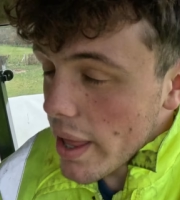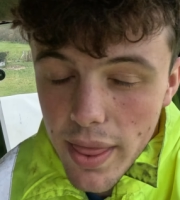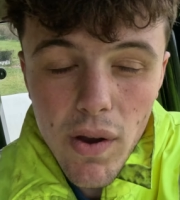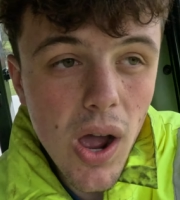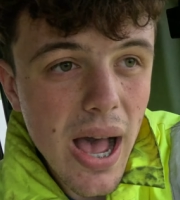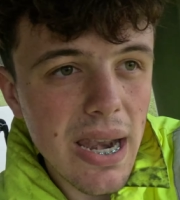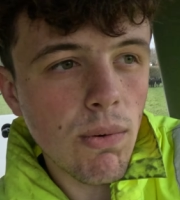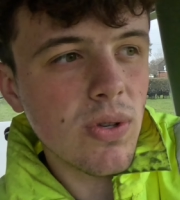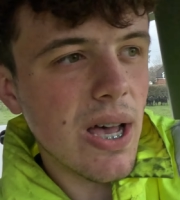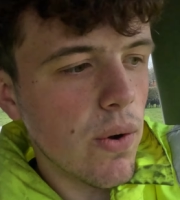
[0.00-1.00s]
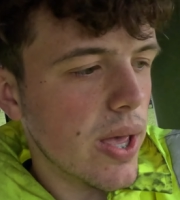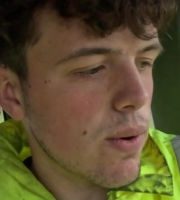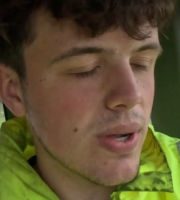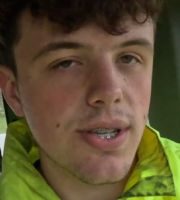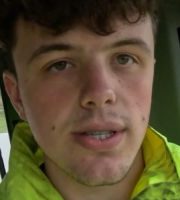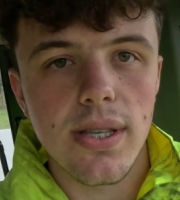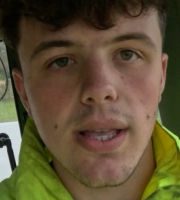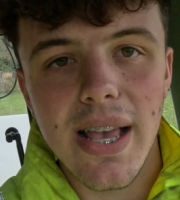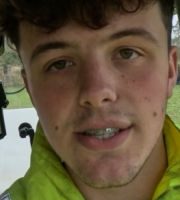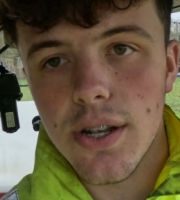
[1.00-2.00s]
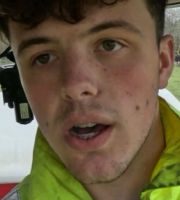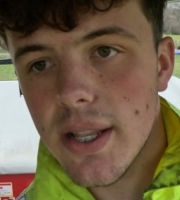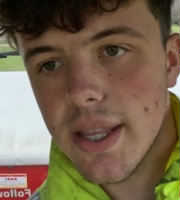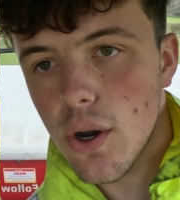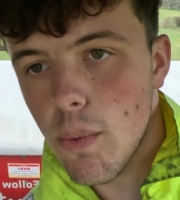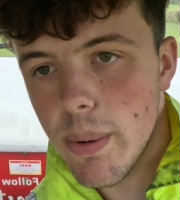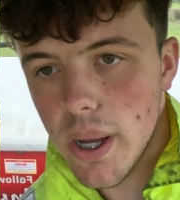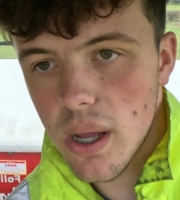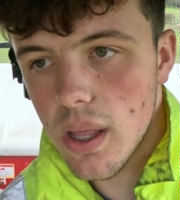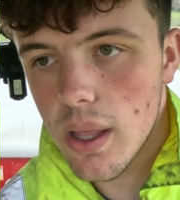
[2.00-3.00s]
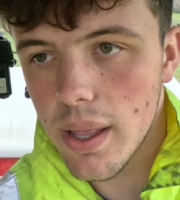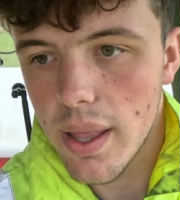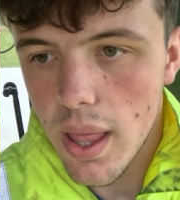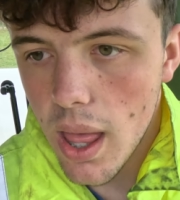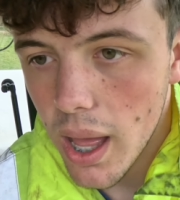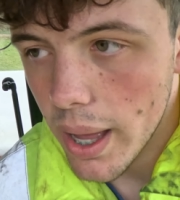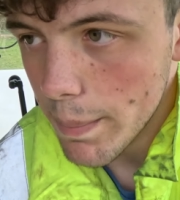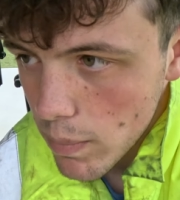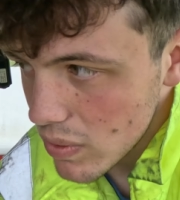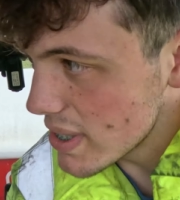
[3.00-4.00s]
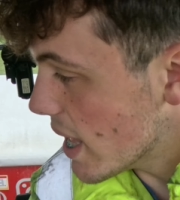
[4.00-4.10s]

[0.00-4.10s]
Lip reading: There are animals out here, which just isn't ideal, but we'll